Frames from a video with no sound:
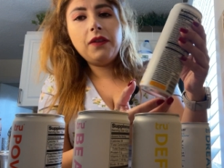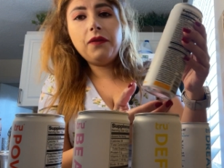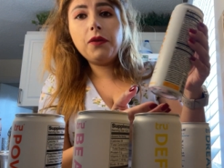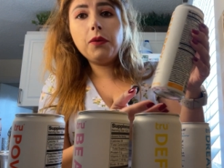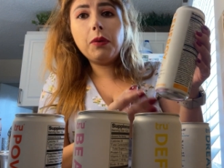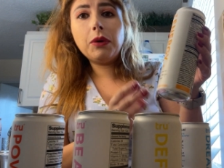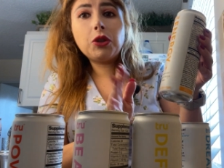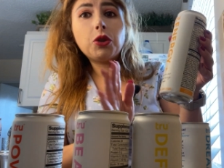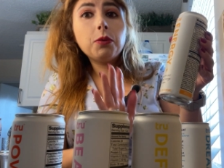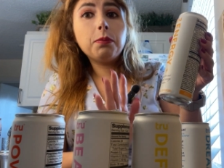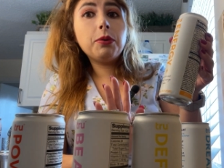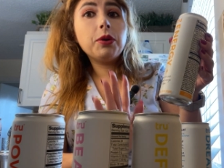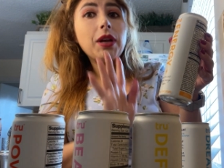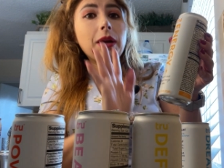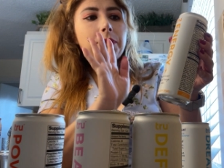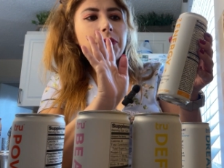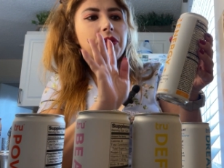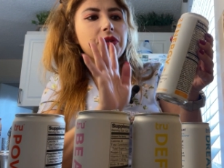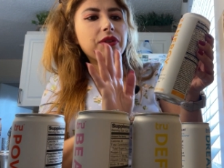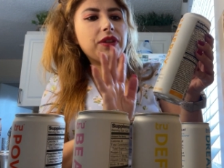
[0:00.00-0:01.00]
you want to put
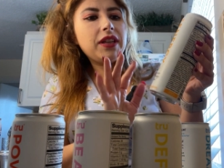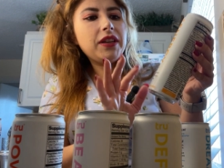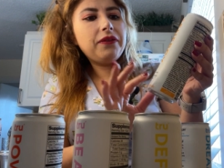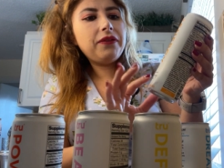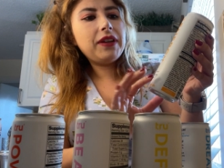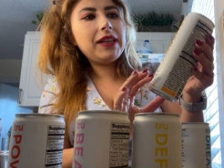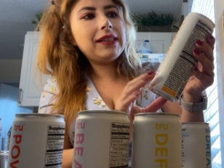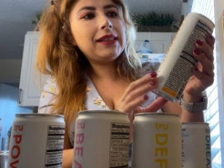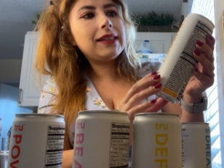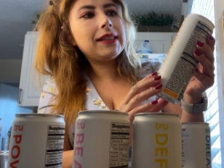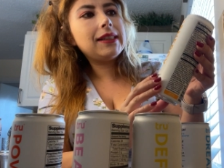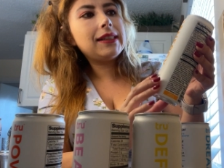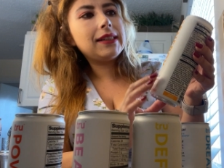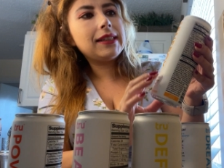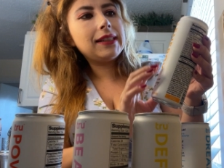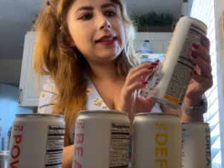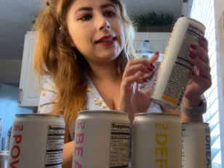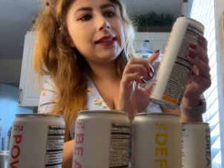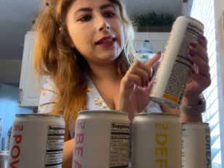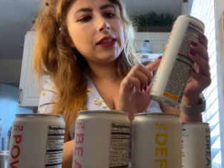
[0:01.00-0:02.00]
up your defenses.
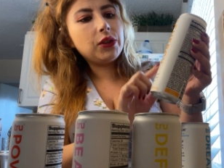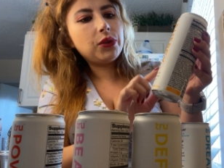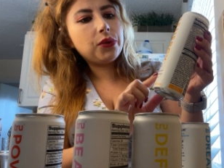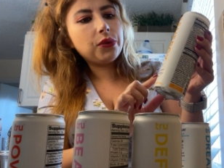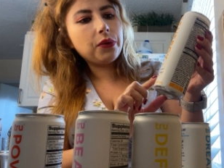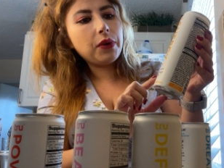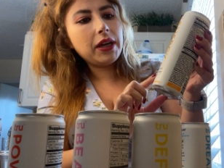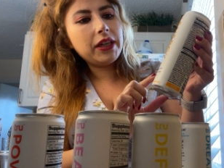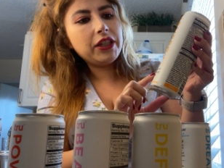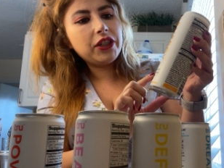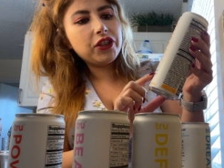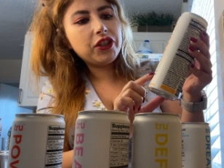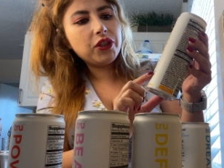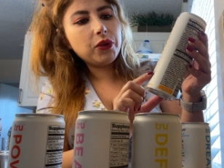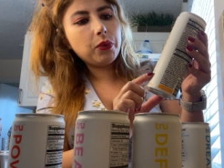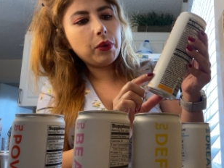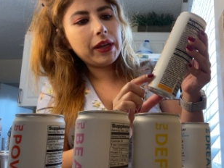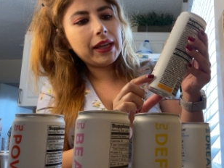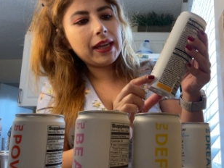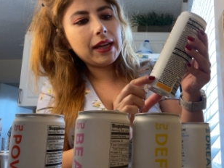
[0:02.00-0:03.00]
This is the True Energy
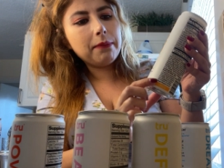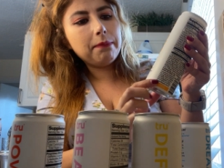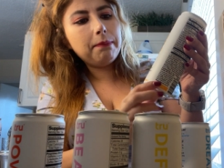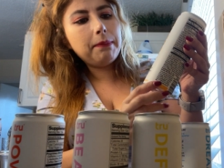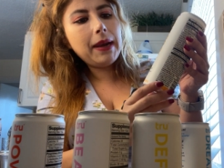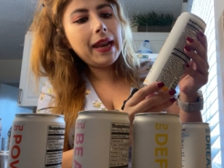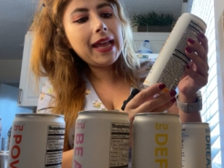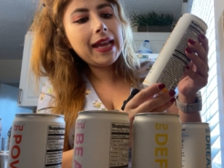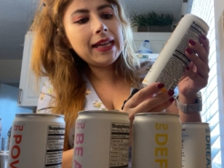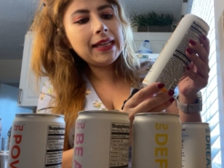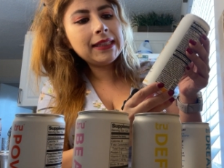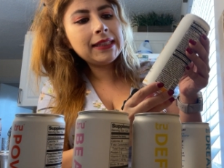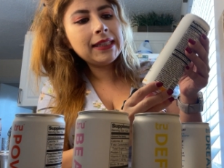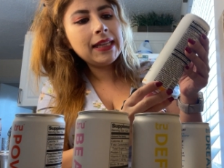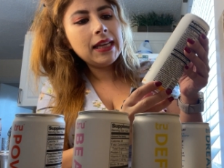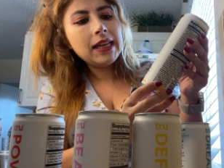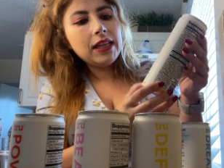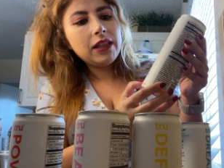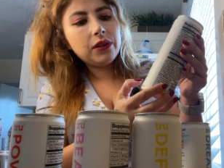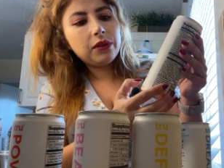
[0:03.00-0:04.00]
Wake Up Blend.
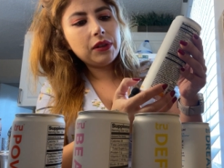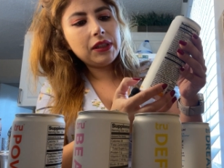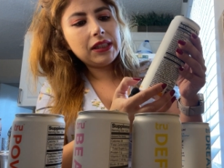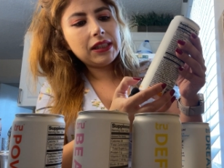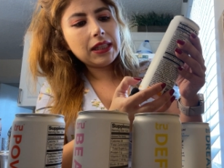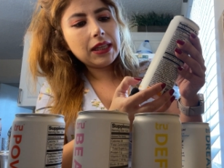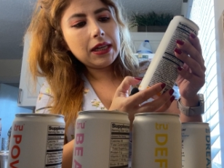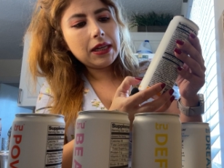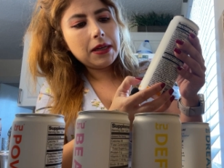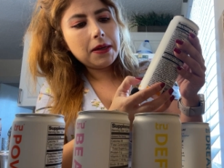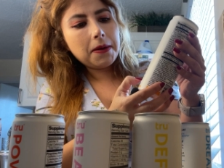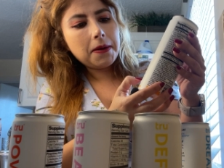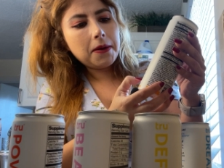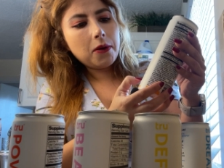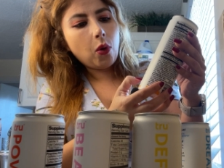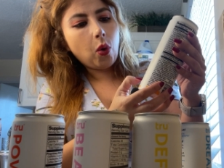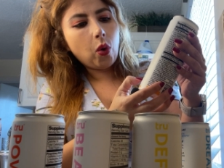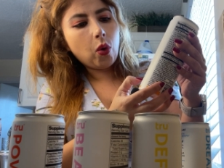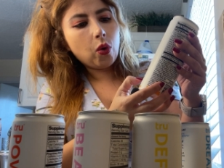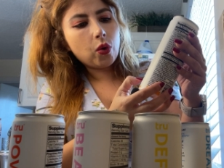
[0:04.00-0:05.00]
So it's
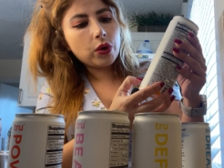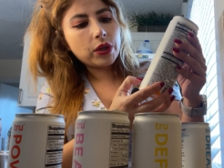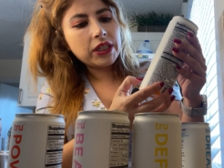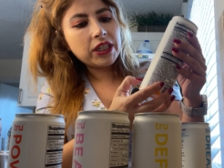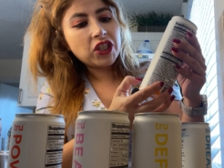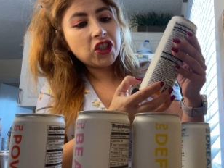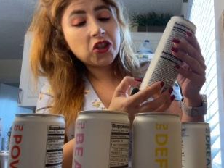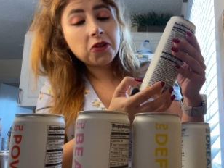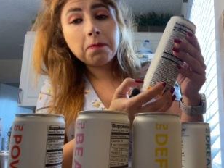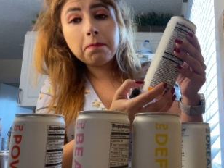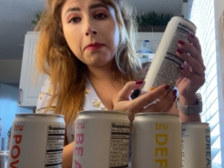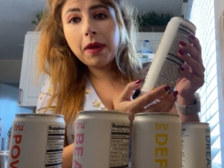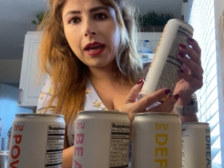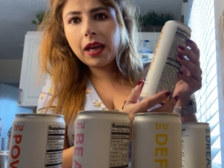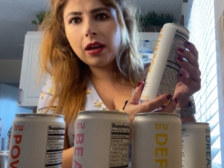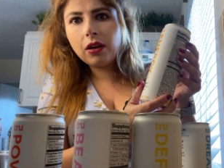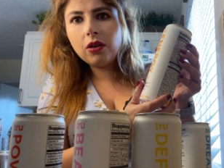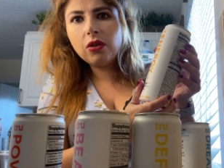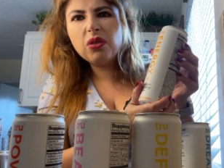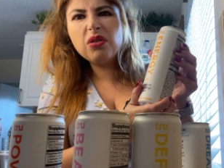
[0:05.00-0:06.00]
orange
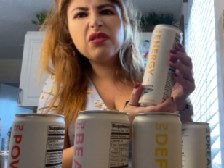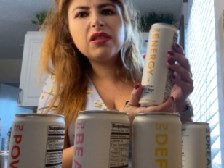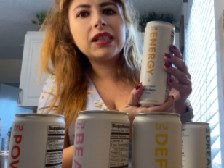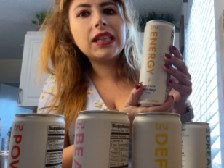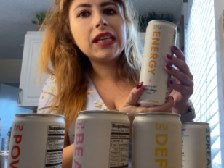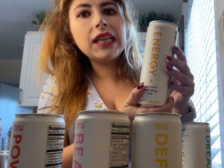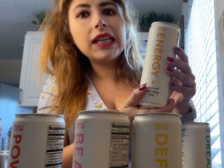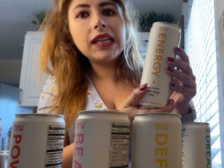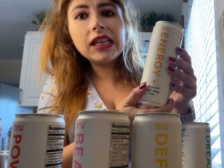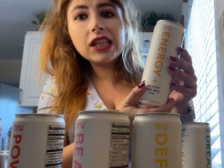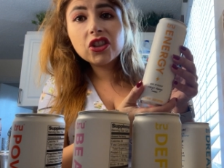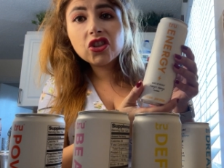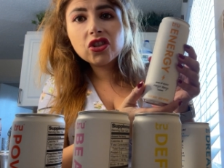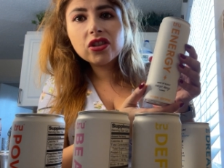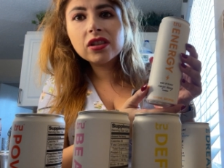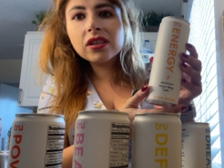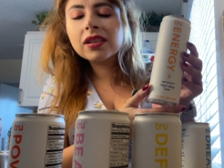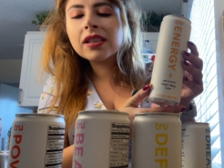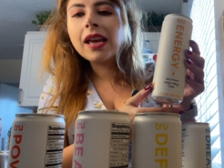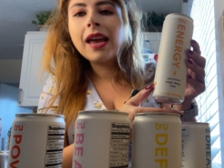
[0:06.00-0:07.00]
mango,
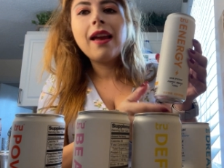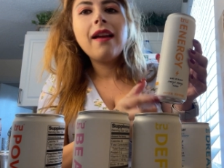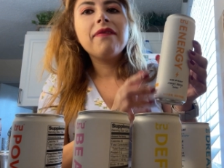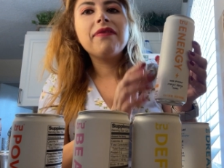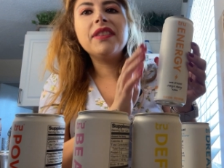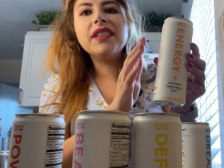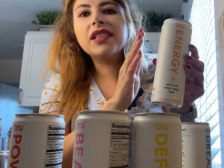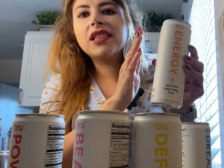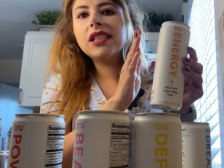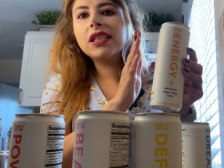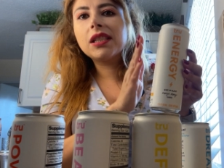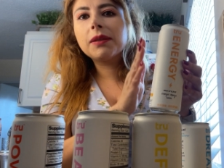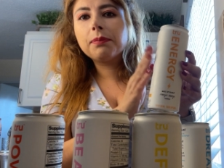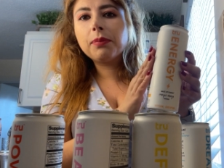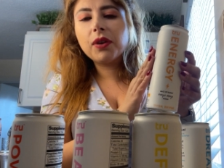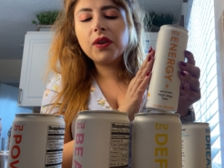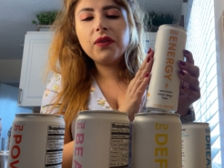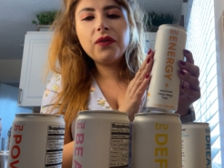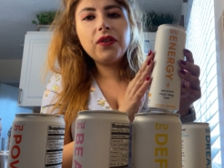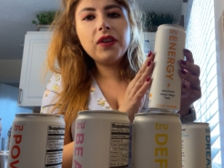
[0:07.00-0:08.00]
delicious. This is
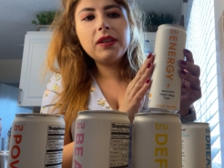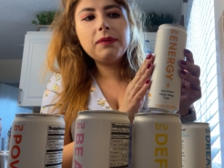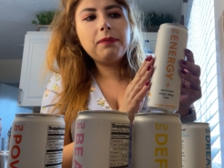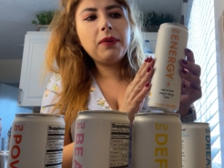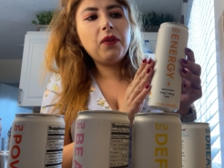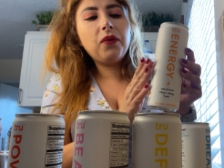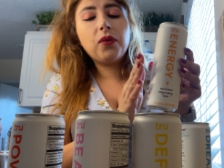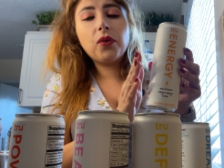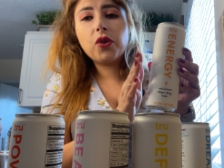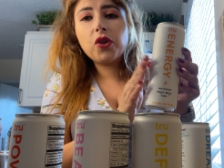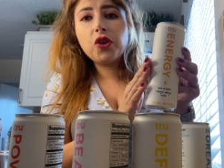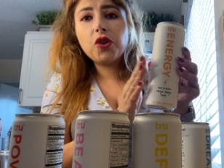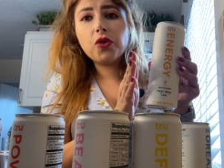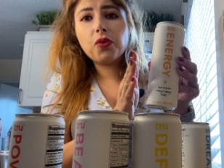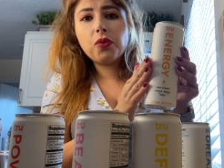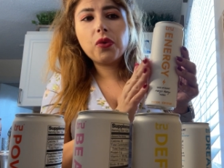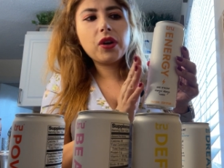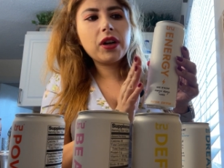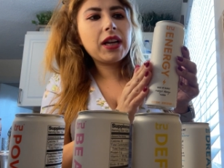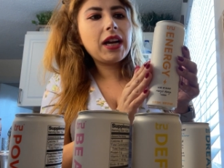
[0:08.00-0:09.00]
perfect before your
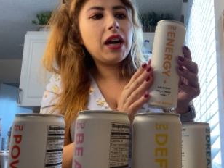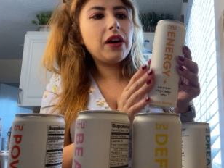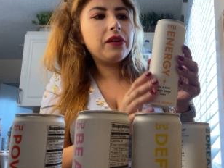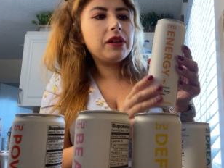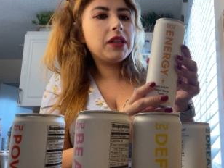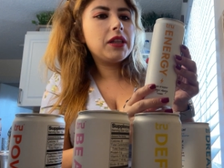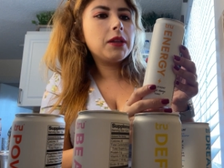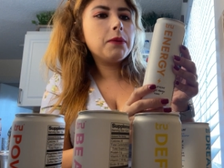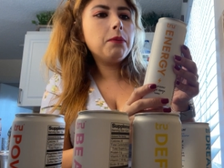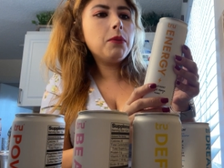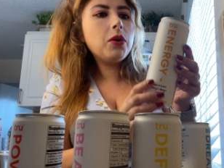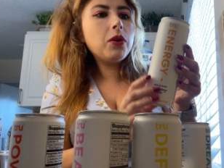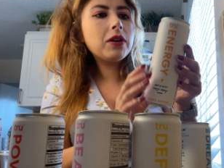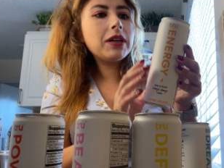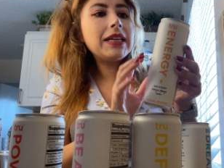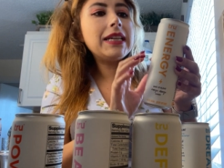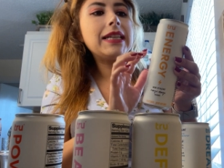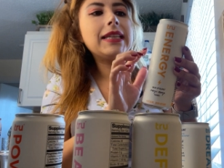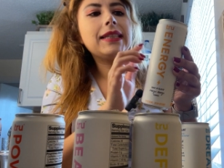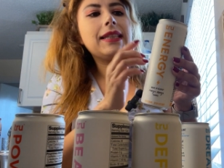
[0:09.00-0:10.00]
workout in the
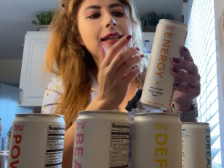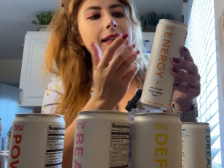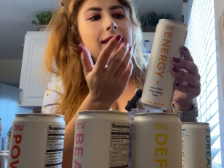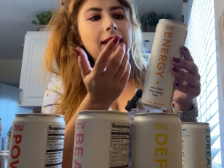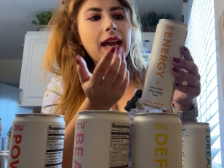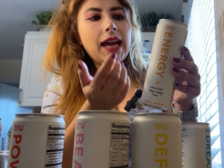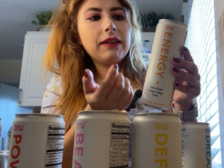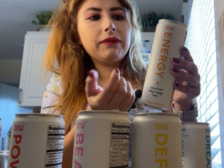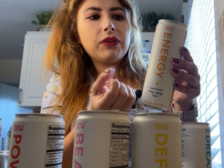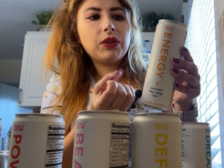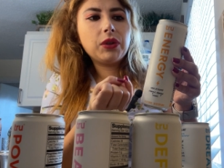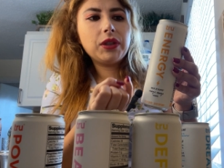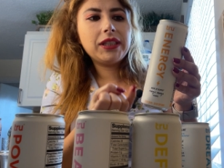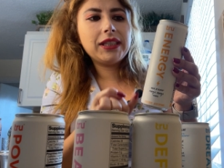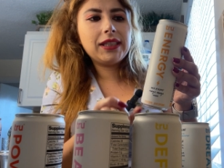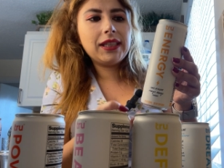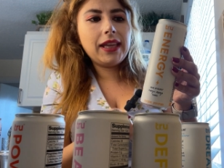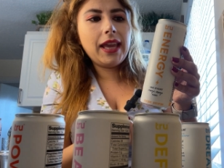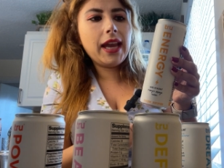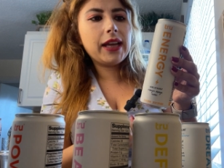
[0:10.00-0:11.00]
morning. It does have green
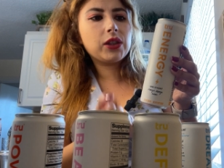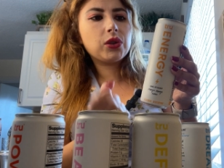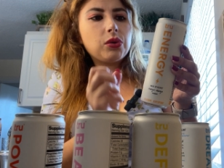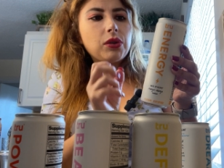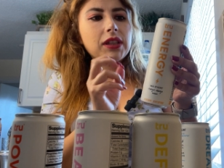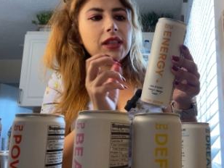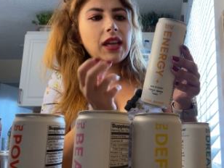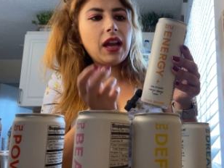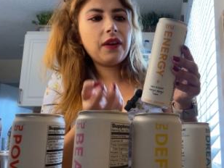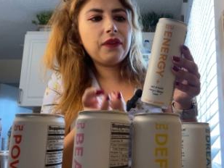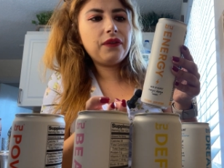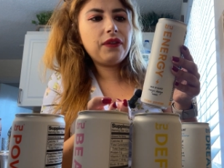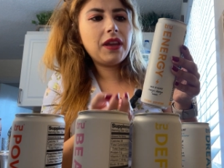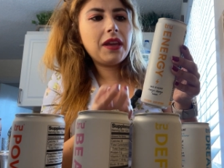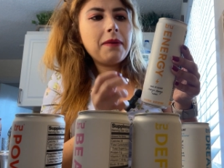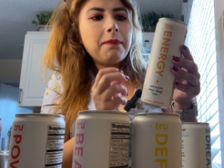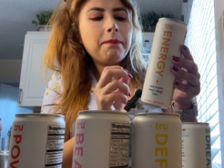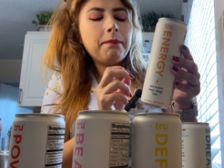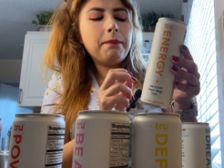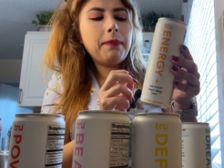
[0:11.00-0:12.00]
tea extract,
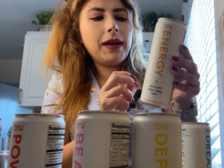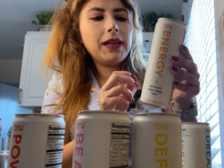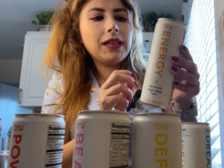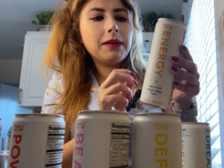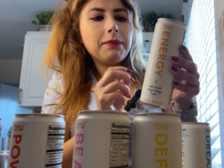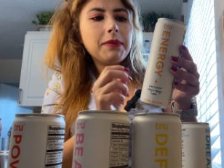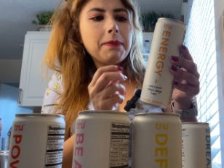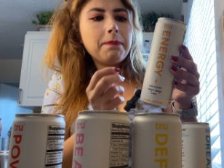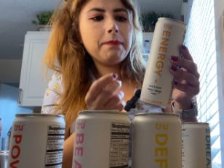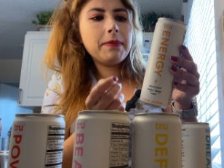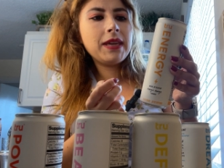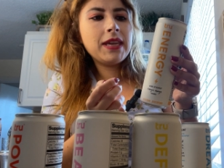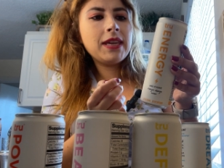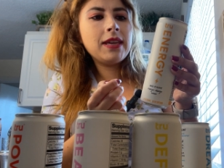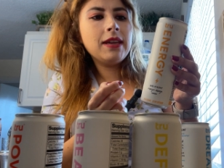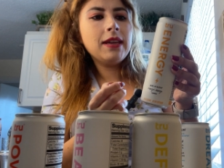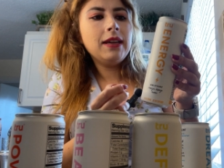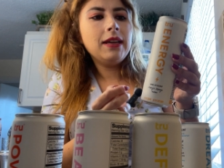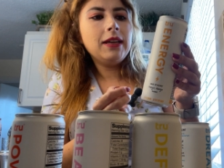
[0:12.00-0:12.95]
caffeine, vitamin B,